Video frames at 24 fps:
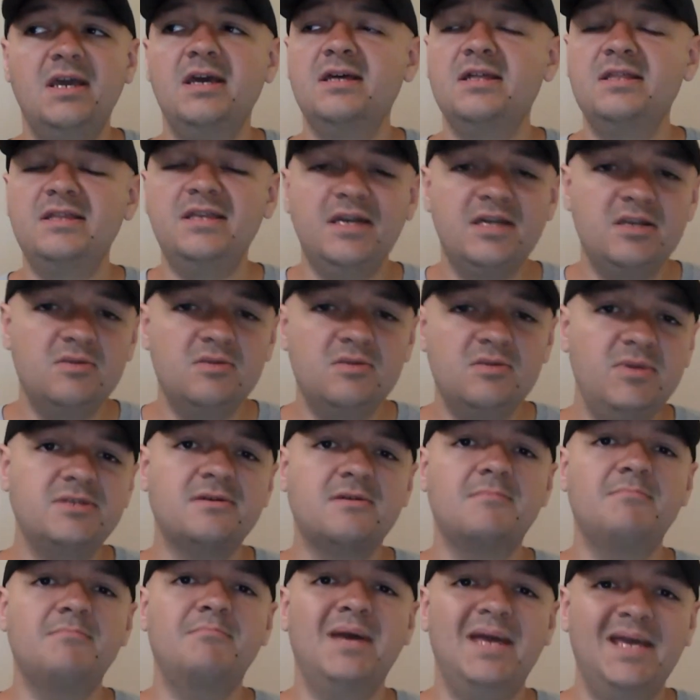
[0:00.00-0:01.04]
The enemies are
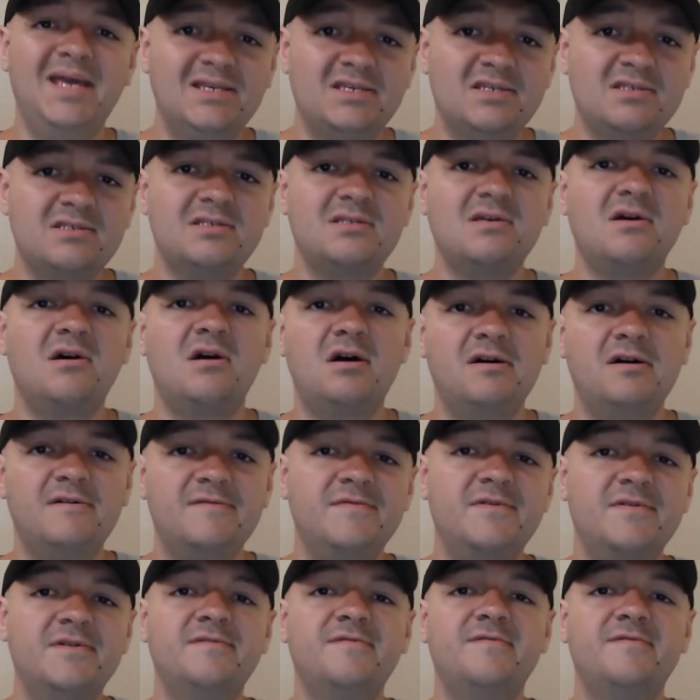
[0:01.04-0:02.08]
based off
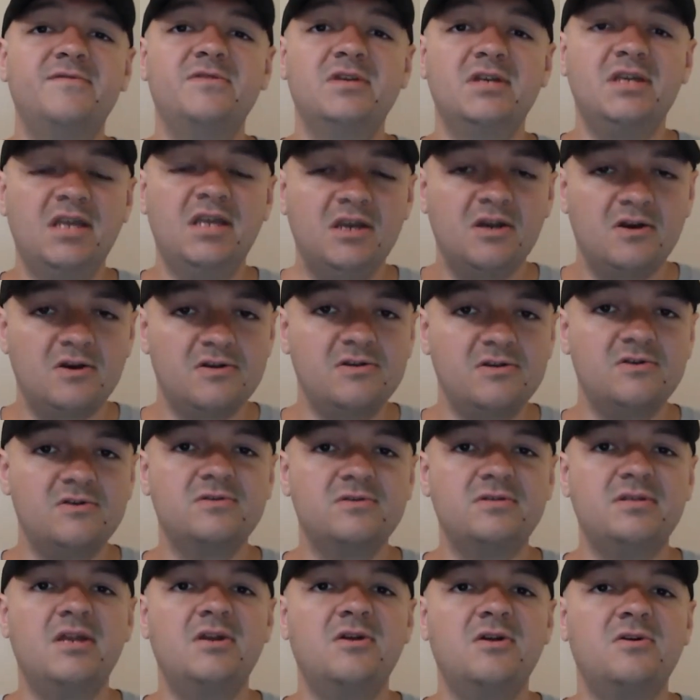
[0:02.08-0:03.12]
of the
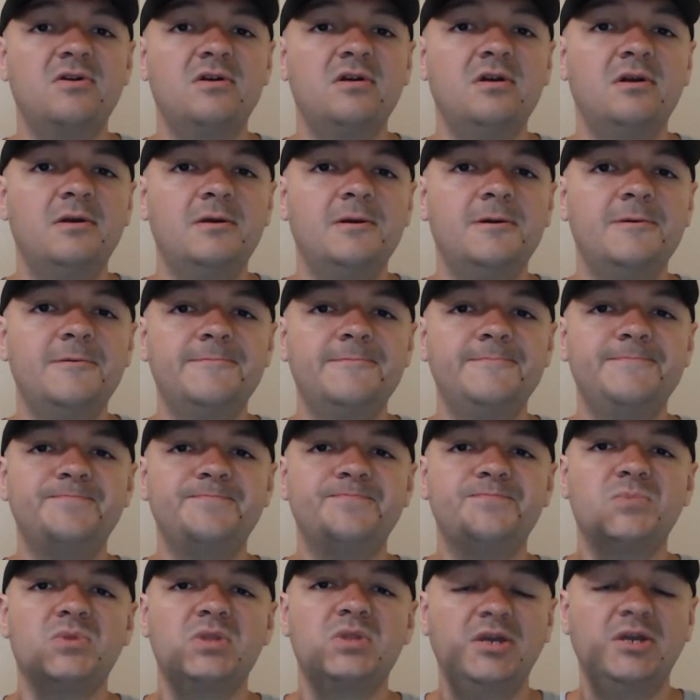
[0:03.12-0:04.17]
characters that
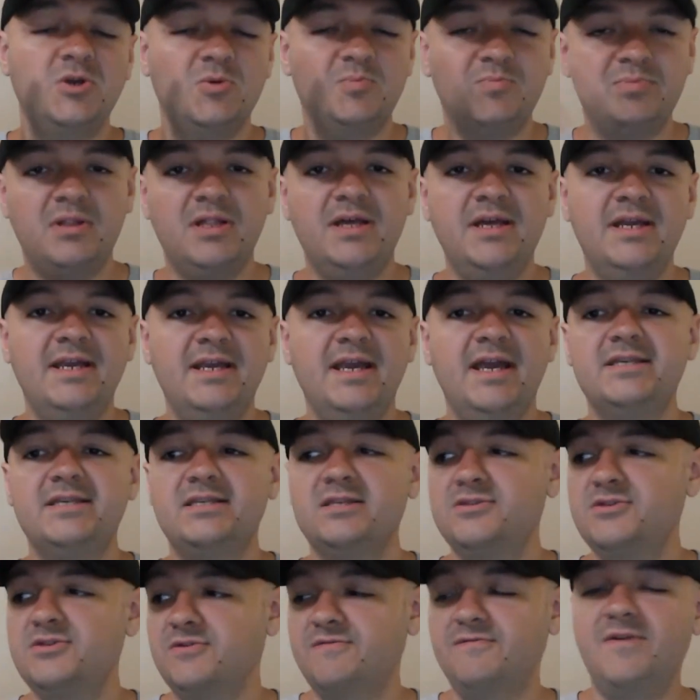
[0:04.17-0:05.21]
you're playing as that
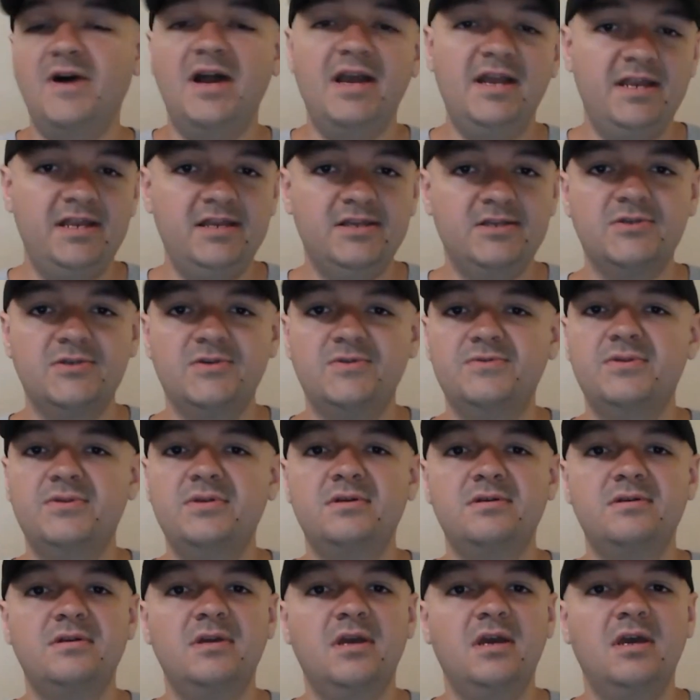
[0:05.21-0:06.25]
they're fighting. So
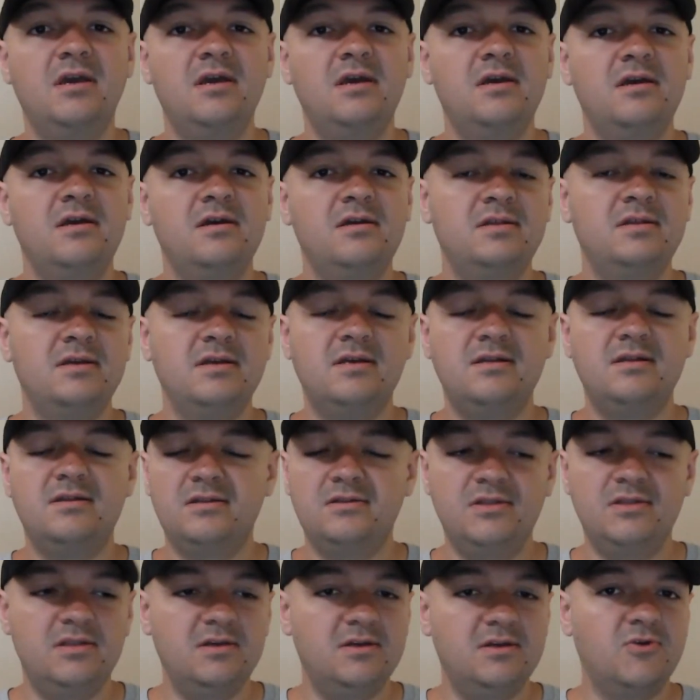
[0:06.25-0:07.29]

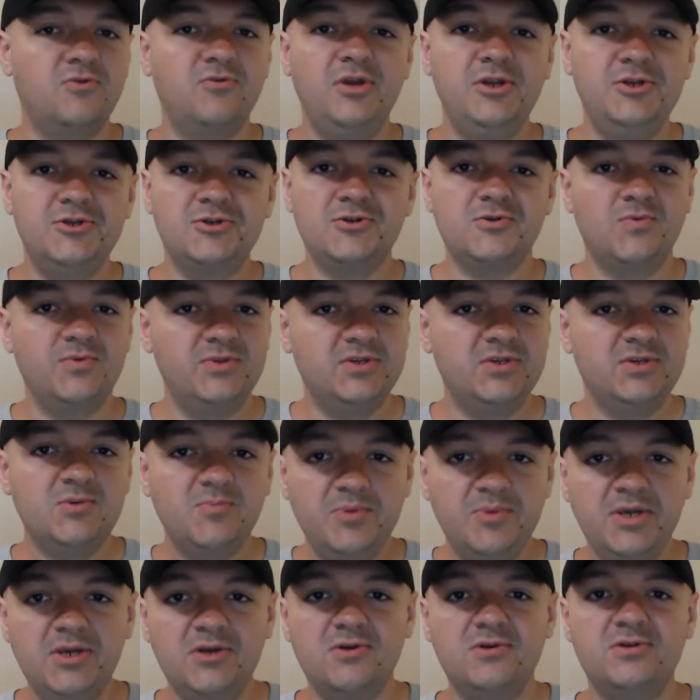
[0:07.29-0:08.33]
the creature with the
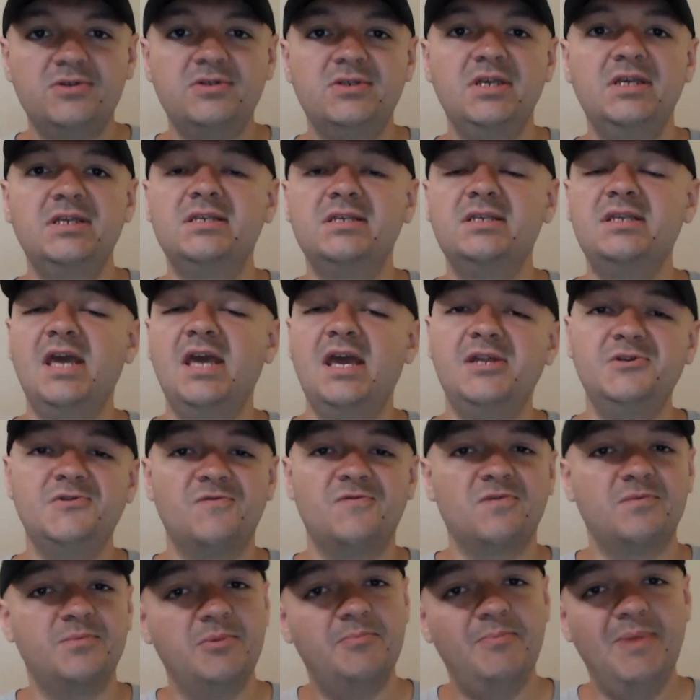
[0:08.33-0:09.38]
spears is Daniel
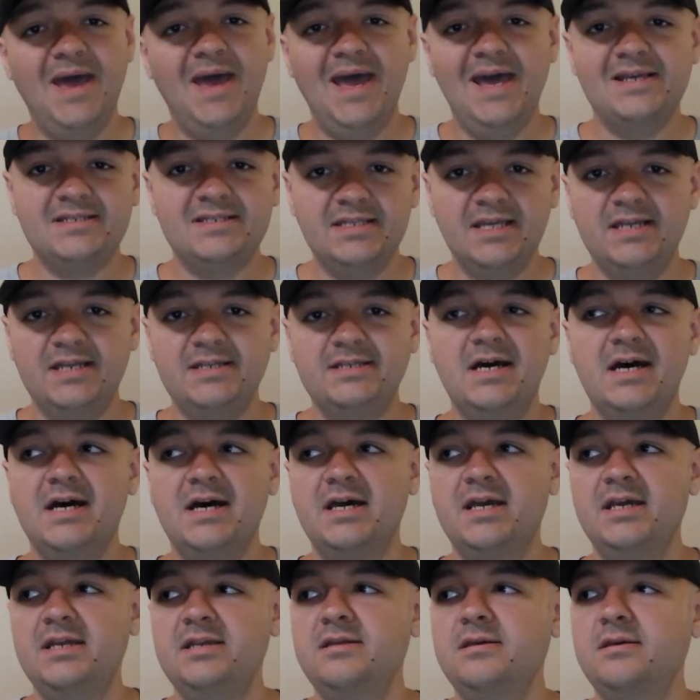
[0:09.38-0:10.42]
from the past that
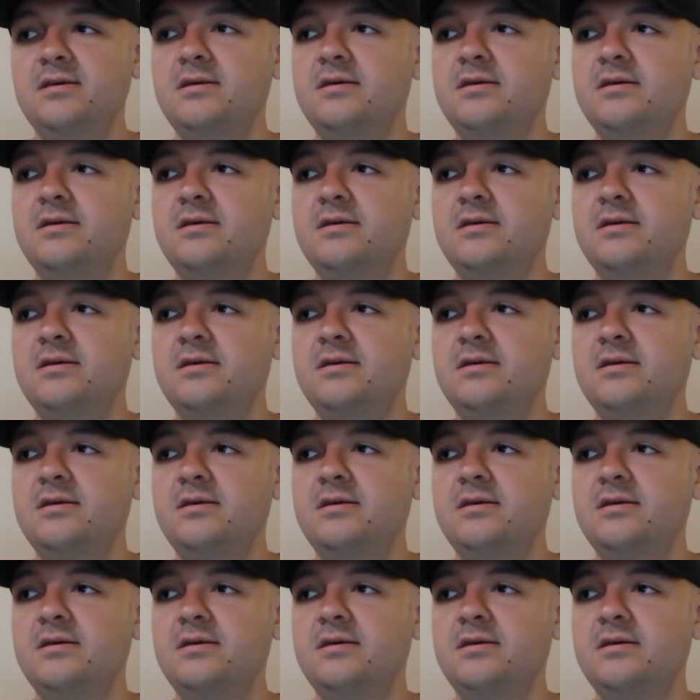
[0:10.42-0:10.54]
died.